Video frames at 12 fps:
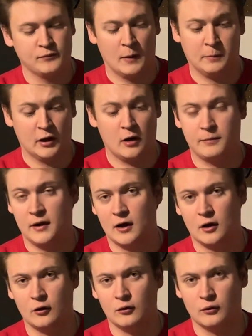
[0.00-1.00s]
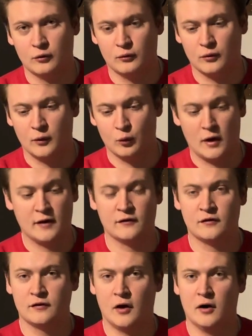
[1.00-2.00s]
A player piano
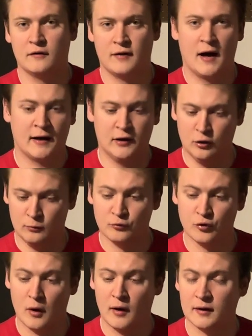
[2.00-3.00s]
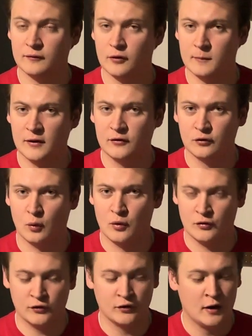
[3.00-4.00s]
runs on vacuum, drawing from a
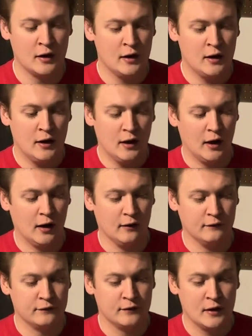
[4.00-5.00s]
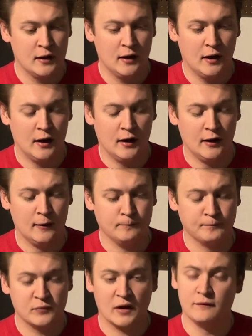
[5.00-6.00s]
source of
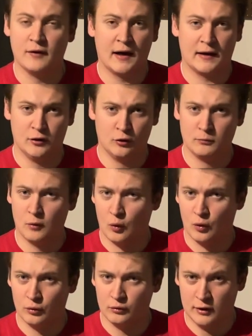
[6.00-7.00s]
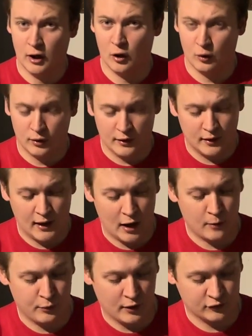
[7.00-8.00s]
vacuum or low
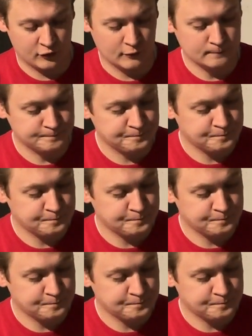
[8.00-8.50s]
air pressure.